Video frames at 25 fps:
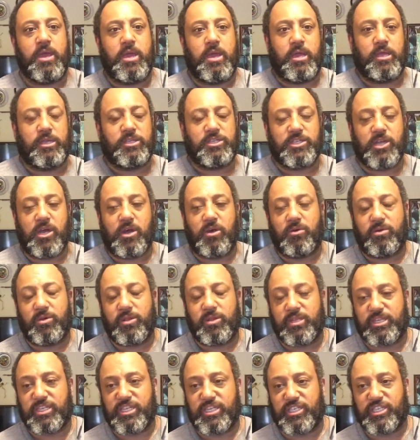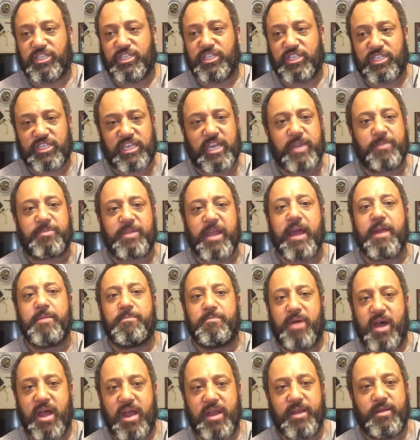So just keep that in
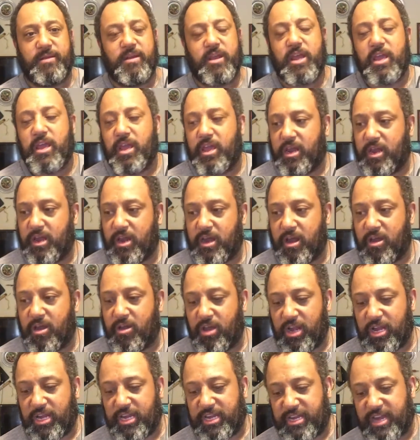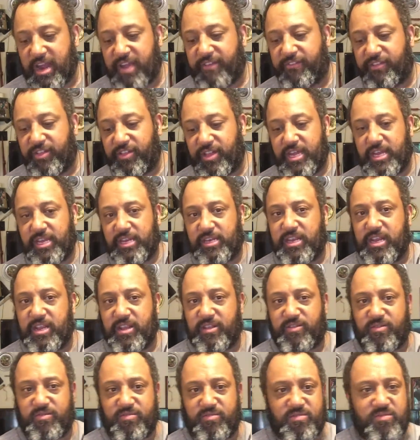mind. You know, definitely
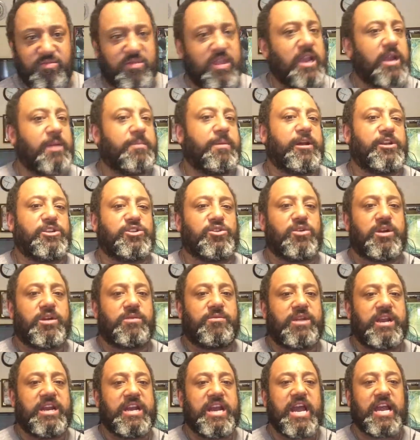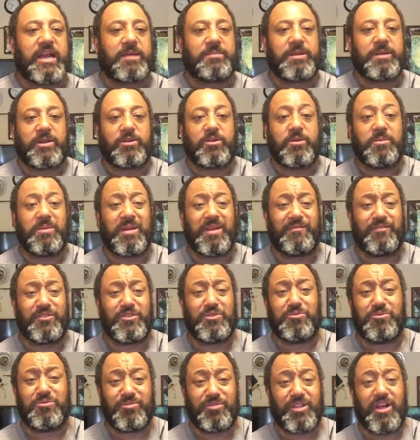think about joining a reenactment group if
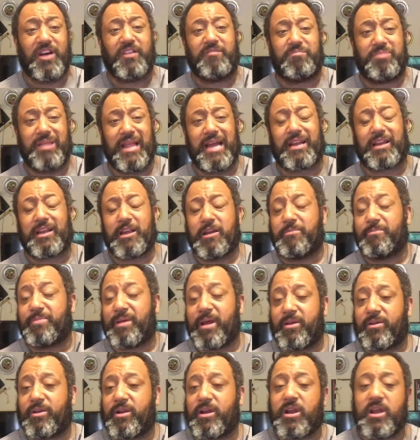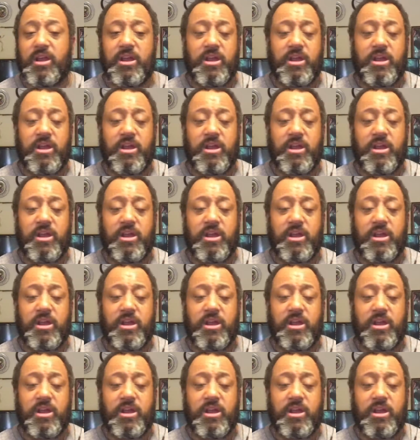you love black gunpowder.